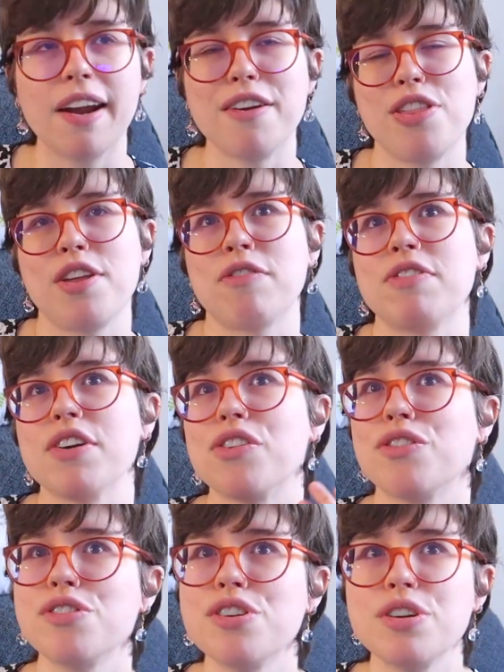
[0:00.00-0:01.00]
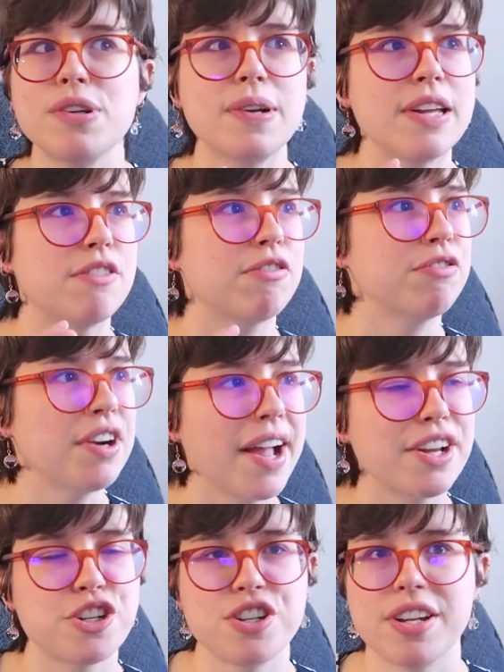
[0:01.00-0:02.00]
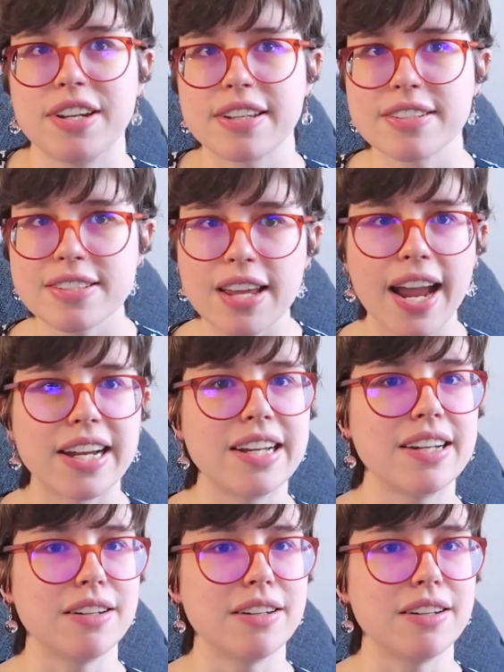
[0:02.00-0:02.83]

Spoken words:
everything feels new and fresh and exciting,